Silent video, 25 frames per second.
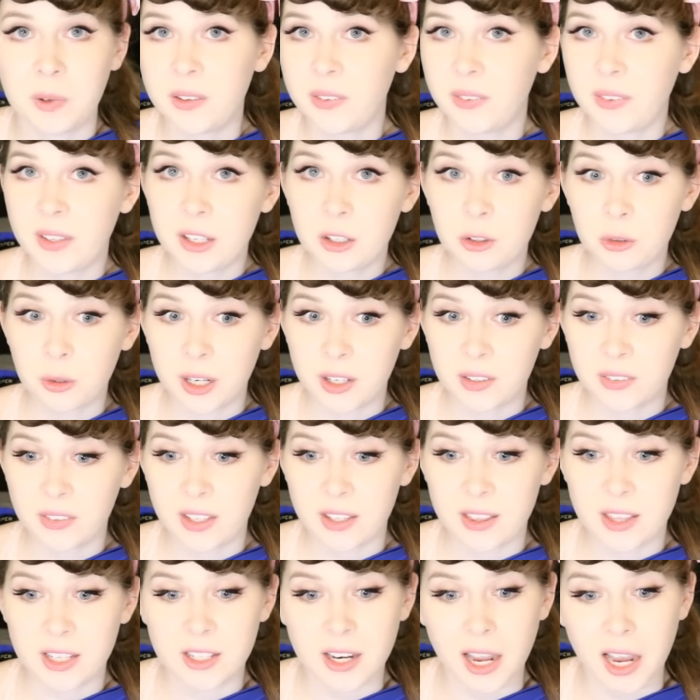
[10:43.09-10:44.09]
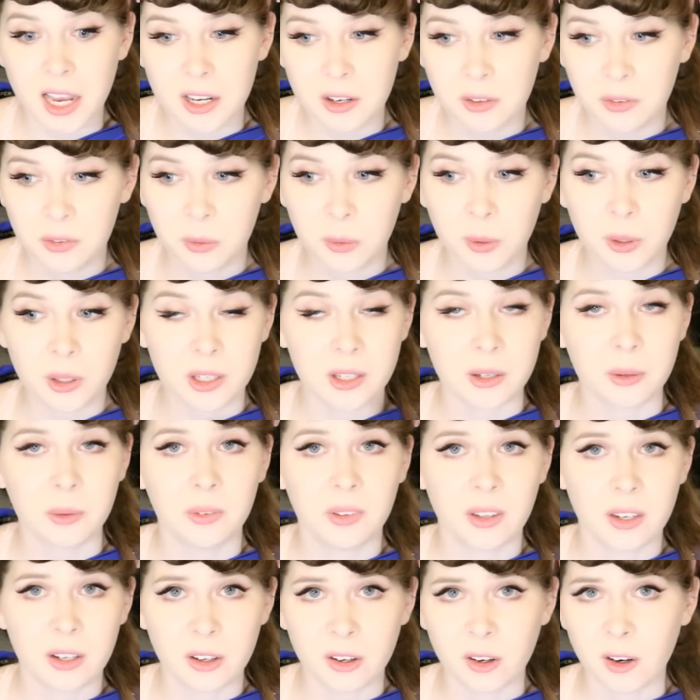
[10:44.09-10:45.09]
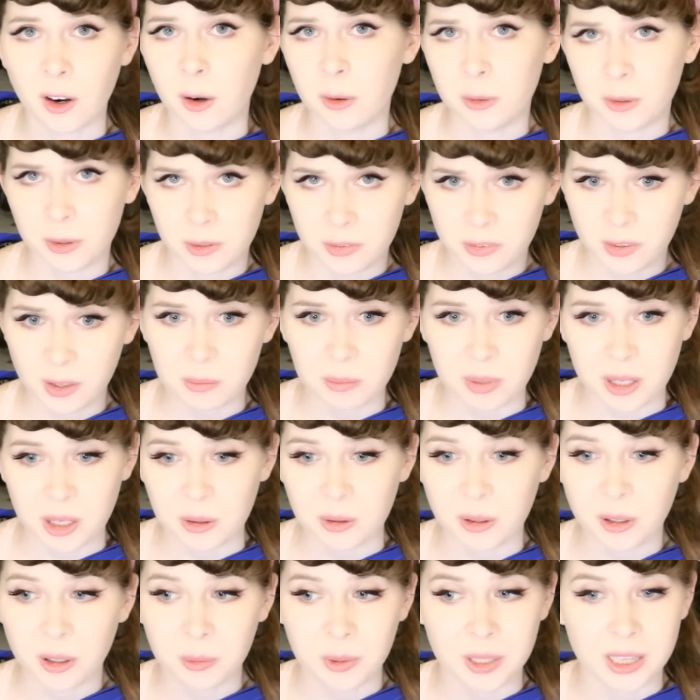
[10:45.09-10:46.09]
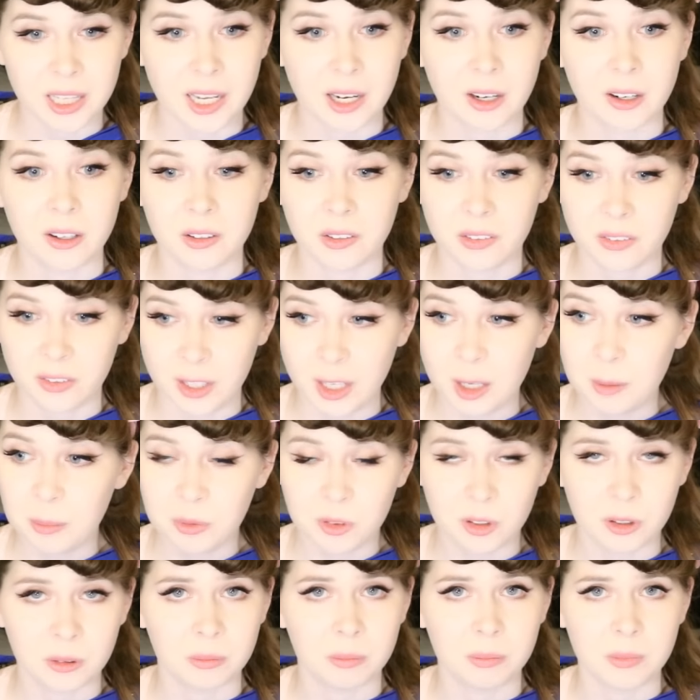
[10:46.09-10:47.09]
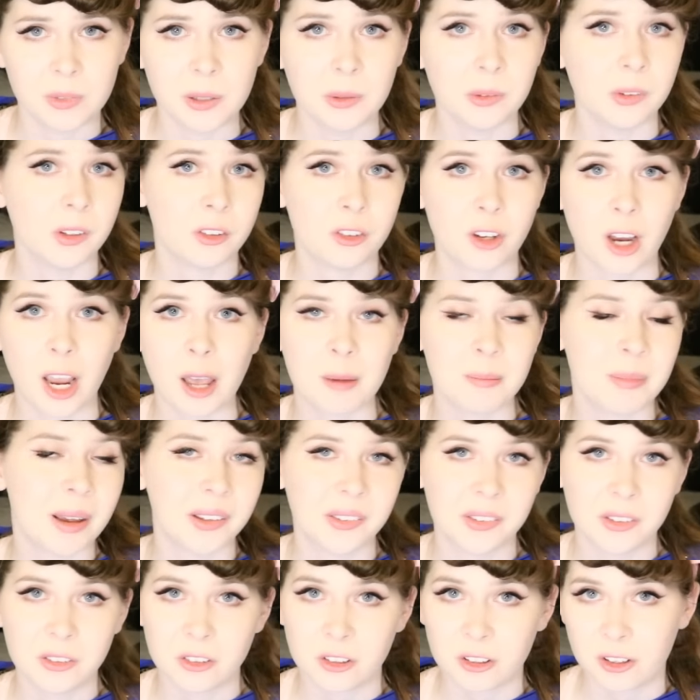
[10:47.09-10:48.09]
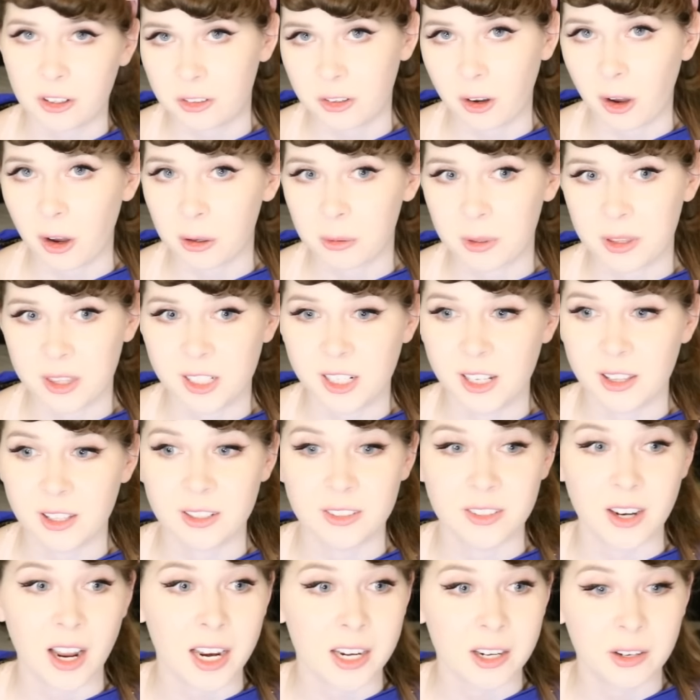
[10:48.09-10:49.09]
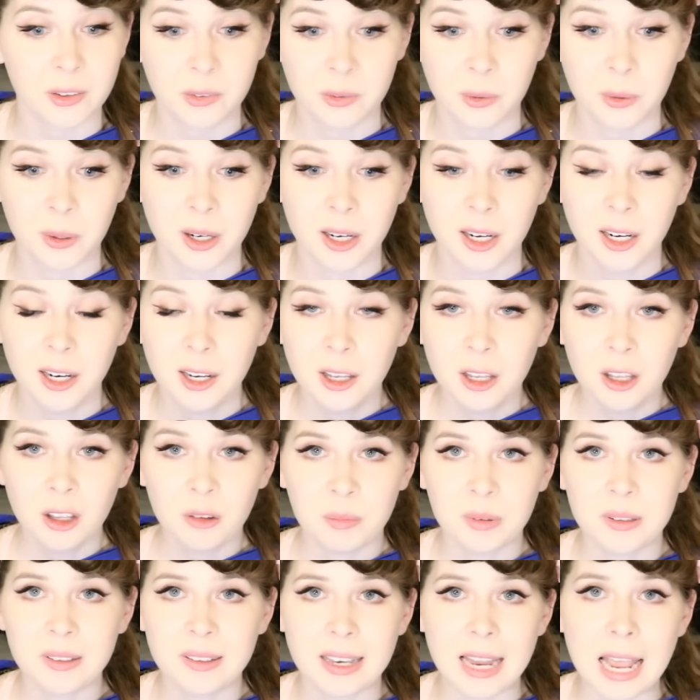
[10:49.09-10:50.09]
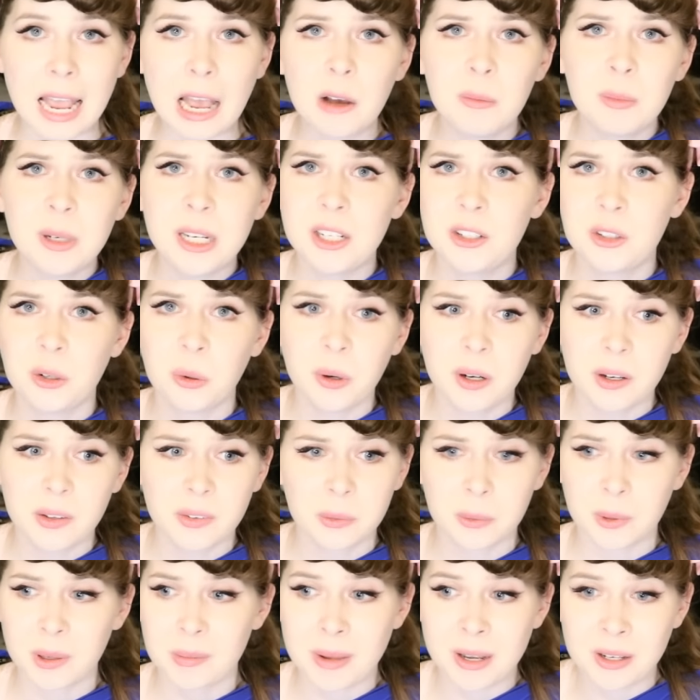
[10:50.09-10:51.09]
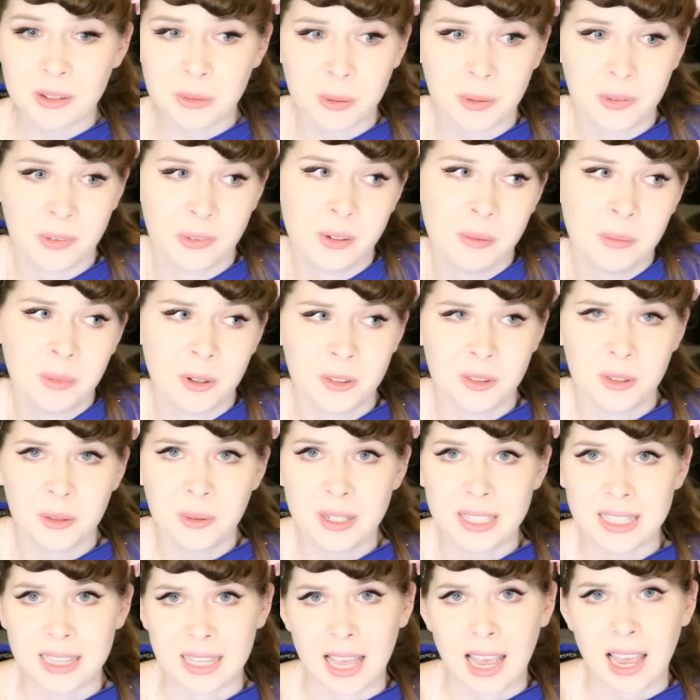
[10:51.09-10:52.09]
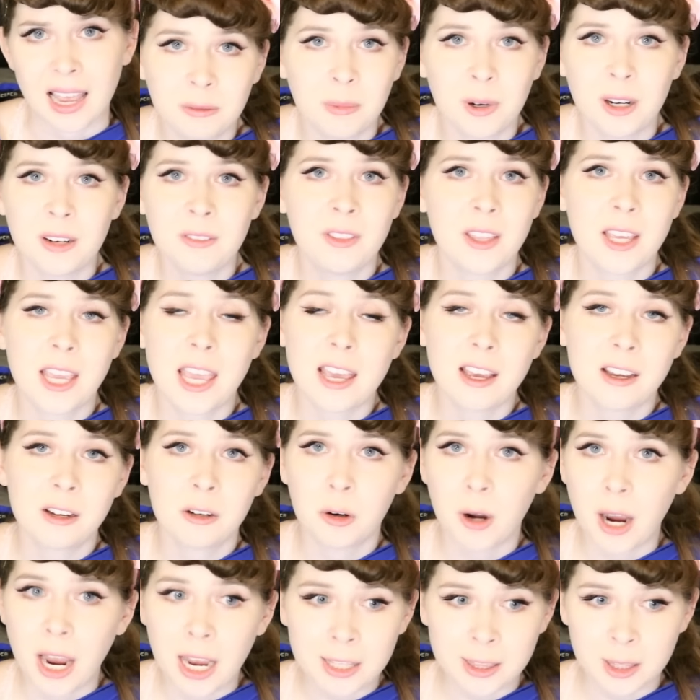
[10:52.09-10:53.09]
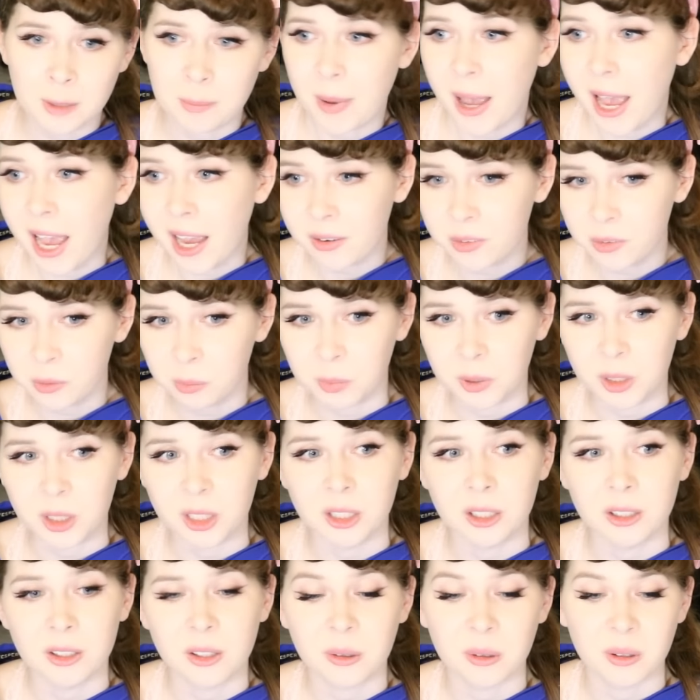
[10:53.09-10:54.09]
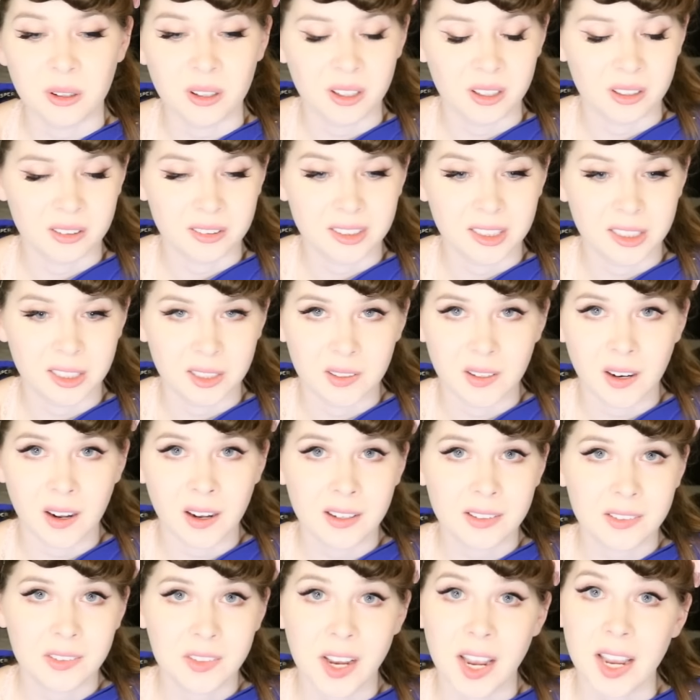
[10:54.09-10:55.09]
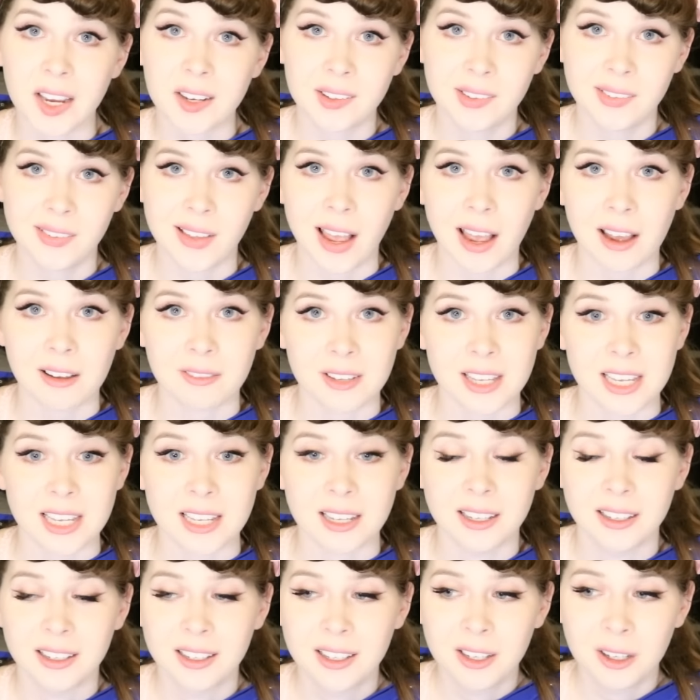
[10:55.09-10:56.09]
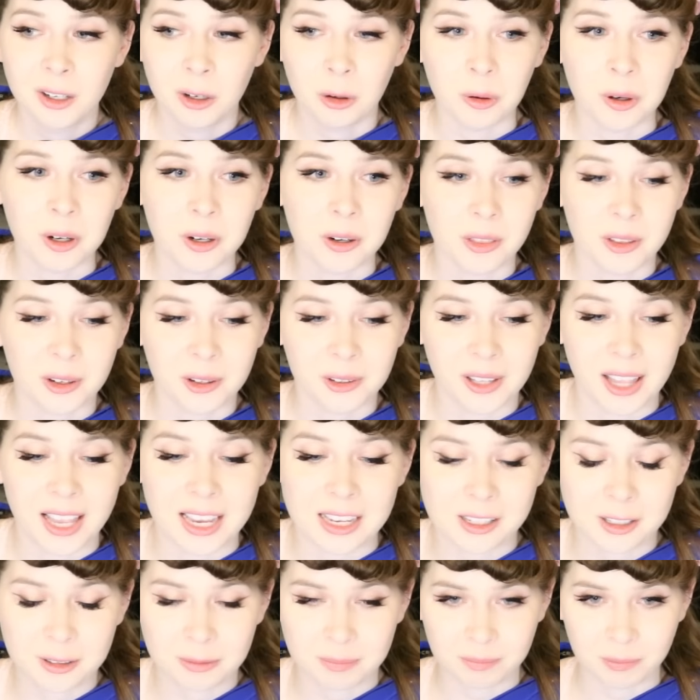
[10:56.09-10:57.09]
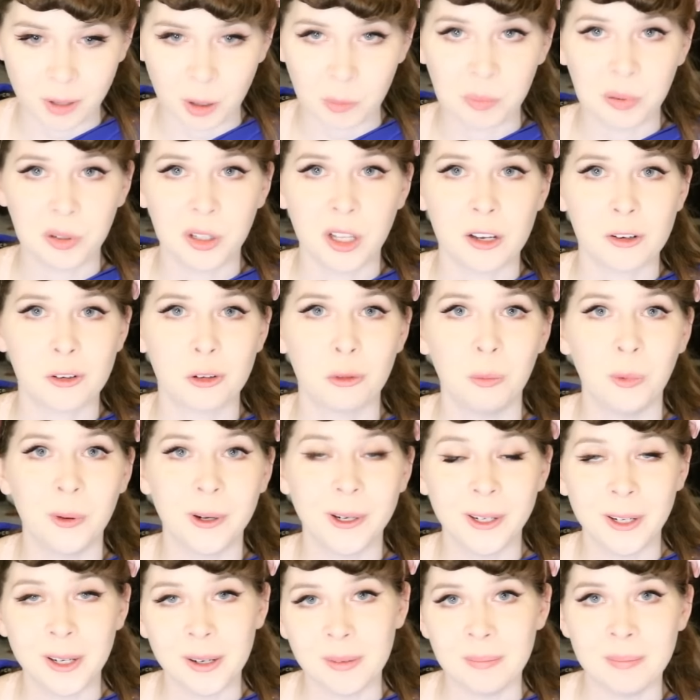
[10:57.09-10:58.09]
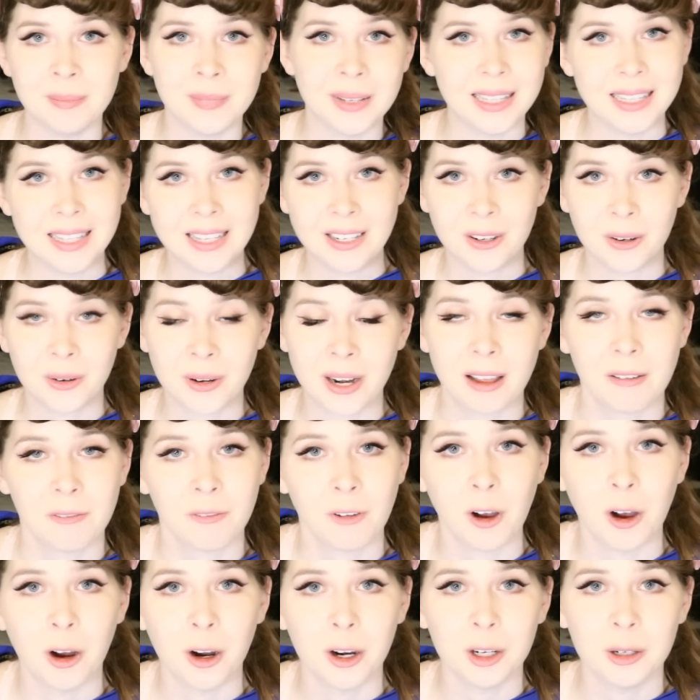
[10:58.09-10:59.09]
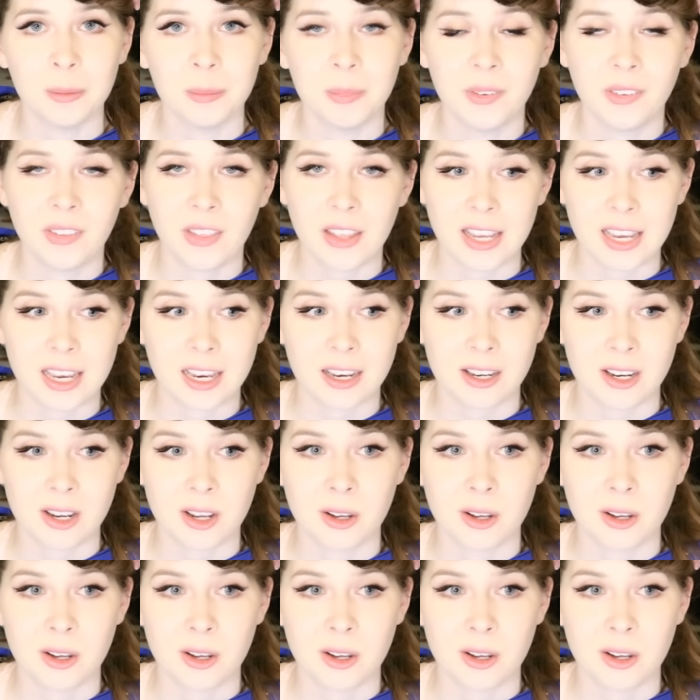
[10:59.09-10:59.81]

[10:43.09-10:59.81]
We see Trixie the dinosaur using her owner's computer when they are asleep to use a chat messenger to talk with another dinosaur, but how many toys are we meant to assume are doing that? What if they can't crack the password, or they're not tech savvy, or they're like a plush worm and they don't have arms they can